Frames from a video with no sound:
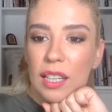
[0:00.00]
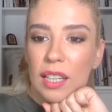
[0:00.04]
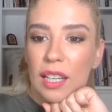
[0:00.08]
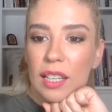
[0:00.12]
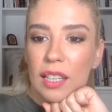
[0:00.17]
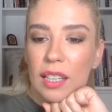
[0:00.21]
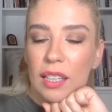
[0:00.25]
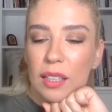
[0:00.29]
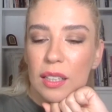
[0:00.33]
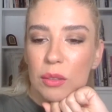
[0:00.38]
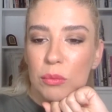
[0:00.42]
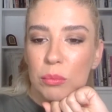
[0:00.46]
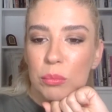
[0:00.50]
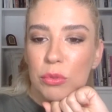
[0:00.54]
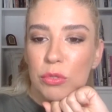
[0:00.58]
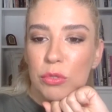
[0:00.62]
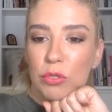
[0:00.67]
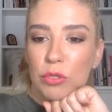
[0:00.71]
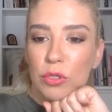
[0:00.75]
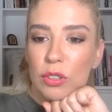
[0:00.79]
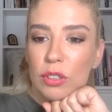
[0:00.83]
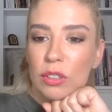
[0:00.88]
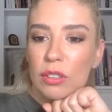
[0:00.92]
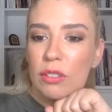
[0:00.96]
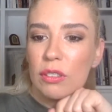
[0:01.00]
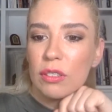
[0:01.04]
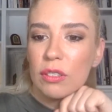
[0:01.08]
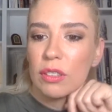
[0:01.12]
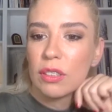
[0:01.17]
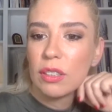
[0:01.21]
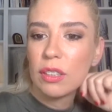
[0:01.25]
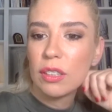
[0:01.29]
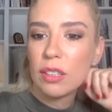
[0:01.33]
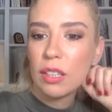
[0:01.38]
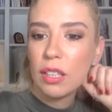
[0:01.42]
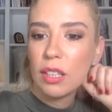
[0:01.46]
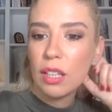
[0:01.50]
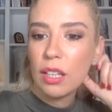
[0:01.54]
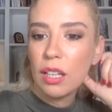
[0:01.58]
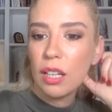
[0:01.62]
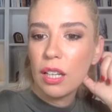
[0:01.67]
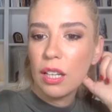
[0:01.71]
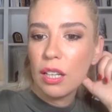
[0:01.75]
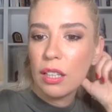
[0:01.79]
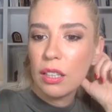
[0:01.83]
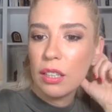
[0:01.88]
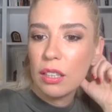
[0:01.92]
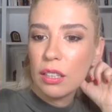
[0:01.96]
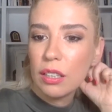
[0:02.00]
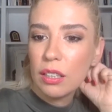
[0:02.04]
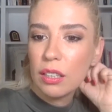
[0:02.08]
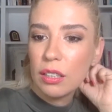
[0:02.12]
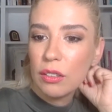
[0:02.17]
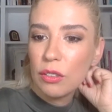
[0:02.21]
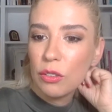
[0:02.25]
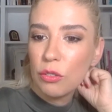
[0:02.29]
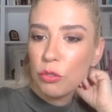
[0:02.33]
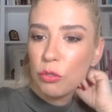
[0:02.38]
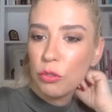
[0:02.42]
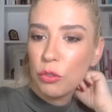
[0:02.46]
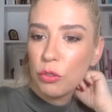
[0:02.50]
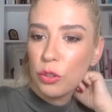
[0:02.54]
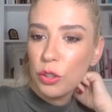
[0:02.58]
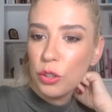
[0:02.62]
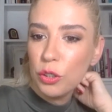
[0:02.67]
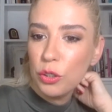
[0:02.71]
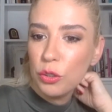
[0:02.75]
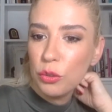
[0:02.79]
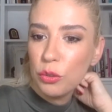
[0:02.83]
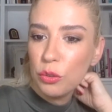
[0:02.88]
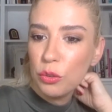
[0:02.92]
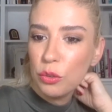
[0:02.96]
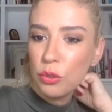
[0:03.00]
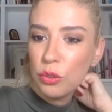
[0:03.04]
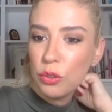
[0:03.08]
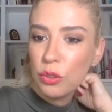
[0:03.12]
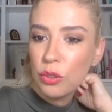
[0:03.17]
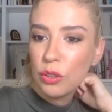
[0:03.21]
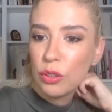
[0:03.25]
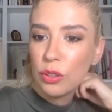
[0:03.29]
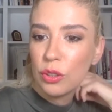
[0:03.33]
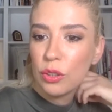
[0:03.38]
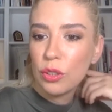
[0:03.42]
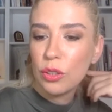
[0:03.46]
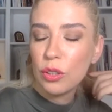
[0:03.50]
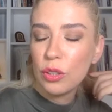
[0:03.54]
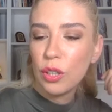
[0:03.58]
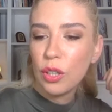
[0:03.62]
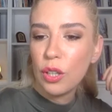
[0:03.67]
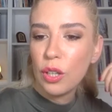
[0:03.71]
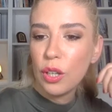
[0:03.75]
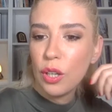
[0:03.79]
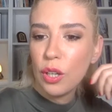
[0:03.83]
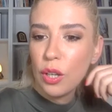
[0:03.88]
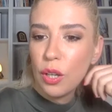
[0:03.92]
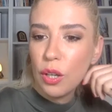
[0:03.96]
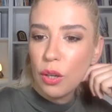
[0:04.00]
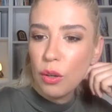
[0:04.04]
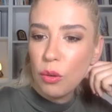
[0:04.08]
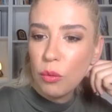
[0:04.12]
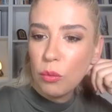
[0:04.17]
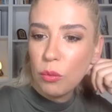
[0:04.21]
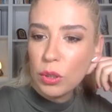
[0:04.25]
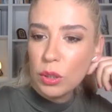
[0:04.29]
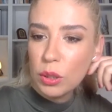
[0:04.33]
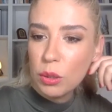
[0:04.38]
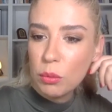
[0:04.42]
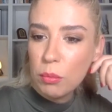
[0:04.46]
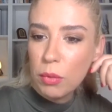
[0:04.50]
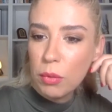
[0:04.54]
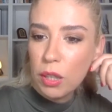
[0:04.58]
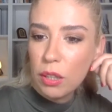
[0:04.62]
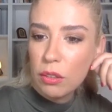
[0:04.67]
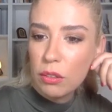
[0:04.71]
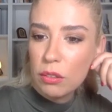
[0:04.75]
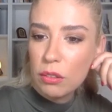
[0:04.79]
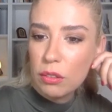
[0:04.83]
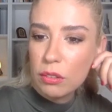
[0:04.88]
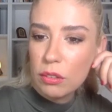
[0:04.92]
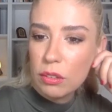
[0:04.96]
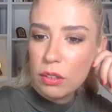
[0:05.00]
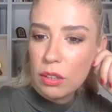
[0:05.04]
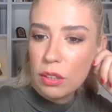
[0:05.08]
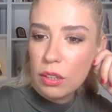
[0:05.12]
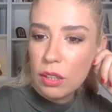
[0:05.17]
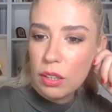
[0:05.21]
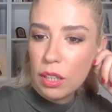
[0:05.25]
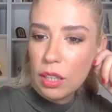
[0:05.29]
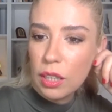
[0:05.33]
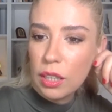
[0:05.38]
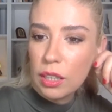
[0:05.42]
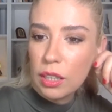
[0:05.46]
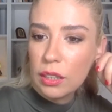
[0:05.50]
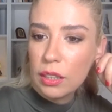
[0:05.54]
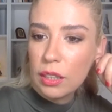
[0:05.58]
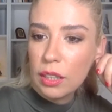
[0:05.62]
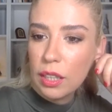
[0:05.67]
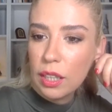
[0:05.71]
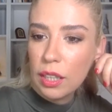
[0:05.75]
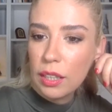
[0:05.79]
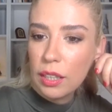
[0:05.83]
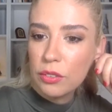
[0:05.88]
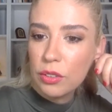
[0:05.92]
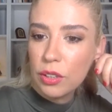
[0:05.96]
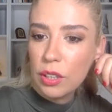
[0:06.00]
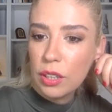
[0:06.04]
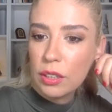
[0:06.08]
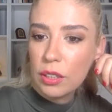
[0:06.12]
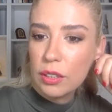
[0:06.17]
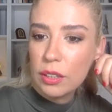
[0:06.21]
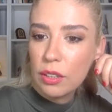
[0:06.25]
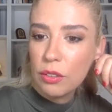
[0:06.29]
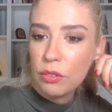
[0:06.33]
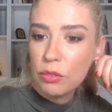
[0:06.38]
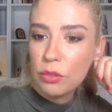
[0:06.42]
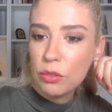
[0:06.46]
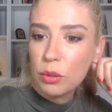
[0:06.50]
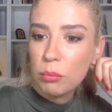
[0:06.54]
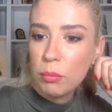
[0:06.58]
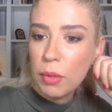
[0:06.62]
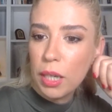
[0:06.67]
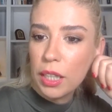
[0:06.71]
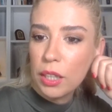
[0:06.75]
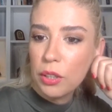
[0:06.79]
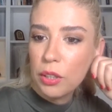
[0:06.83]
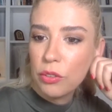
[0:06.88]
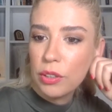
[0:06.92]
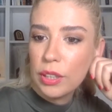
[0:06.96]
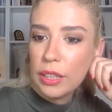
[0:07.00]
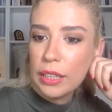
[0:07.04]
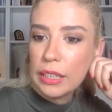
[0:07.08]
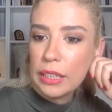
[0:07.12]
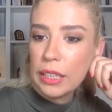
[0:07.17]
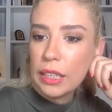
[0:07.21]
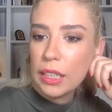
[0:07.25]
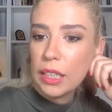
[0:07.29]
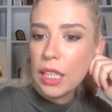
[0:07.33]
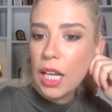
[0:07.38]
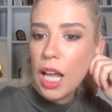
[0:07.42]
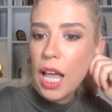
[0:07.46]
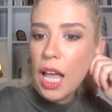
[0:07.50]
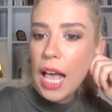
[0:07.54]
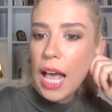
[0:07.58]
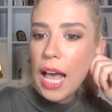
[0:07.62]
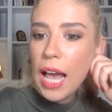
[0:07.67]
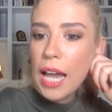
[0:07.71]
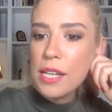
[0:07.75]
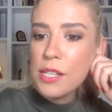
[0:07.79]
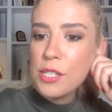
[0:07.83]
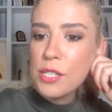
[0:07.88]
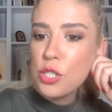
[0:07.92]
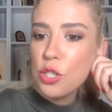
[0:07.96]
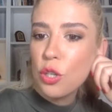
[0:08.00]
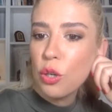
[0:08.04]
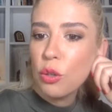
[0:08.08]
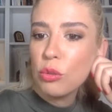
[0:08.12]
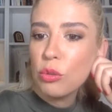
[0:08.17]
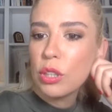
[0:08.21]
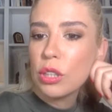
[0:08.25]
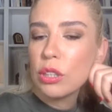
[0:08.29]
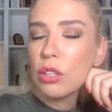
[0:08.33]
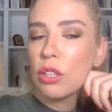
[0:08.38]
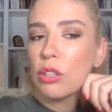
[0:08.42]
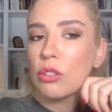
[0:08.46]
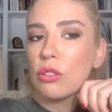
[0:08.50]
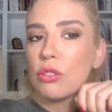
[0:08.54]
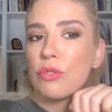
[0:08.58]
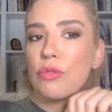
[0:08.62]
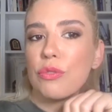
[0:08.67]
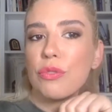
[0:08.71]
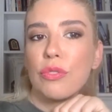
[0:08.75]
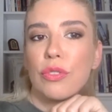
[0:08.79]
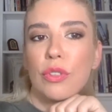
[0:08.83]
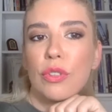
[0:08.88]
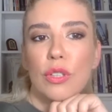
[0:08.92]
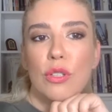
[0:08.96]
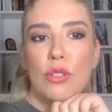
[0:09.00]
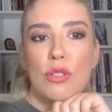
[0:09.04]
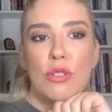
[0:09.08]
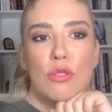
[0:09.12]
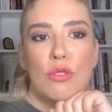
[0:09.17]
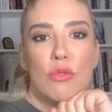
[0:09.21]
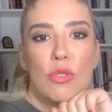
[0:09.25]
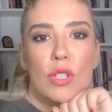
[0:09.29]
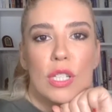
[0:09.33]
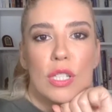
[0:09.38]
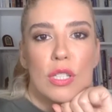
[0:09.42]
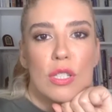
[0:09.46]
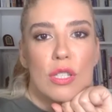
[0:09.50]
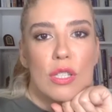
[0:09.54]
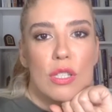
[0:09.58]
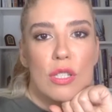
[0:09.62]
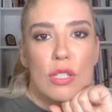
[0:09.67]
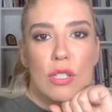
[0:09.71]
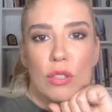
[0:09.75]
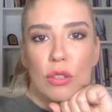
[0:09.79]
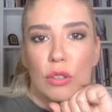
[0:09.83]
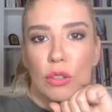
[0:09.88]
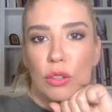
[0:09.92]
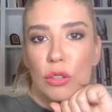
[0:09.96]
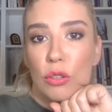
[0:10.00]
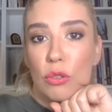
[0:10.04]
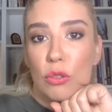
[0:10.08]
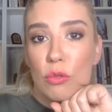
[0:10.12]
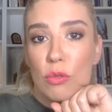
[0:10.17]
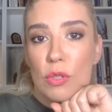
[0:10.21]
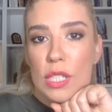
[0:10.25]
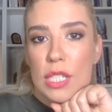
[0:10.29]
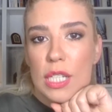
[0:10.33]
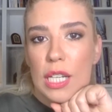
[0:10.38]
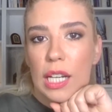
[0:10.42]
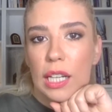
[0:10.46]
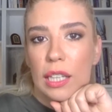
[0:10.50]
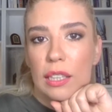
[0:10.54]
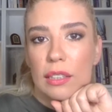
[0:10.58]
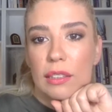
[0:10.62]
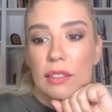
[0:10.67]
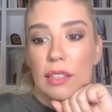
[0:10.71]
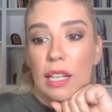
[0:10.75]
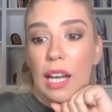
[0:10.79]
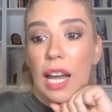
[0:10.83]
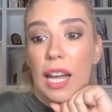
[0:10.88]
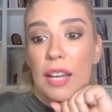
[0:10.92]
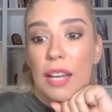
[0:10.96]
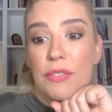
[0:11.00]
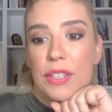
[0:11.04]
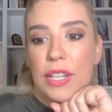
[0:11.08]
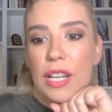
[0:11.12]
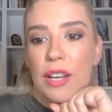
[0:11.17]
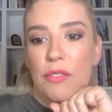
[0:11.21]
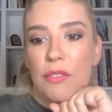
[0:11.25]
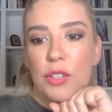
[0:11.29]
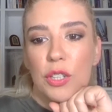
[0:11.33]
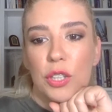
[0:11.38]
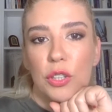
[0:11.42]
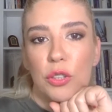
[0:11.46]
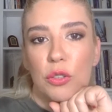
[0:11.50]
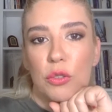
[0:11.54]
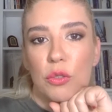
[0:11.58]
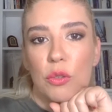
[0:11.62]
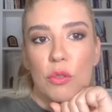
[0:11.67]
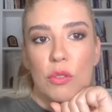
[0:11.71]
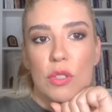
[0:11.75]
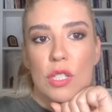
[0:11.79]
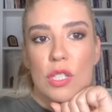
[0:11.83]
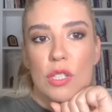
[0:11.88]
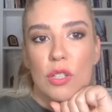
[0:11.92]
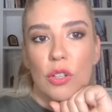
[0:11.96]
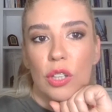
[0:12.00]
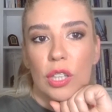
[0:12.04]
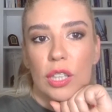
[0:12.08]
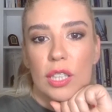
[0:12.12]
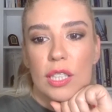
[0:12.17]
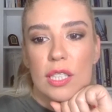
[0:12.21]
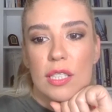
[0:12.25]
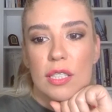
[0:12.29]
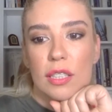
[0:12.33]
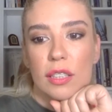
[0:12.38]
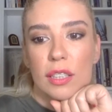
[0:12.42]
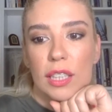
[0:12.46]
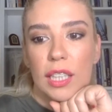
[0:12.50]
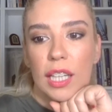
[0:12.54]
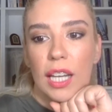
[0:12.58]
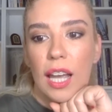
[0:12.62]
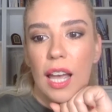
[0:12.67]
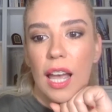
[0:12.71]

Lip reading: helpful for you. What about light right after microneedling? I saw that a lot of students use that. I've never used, honestly,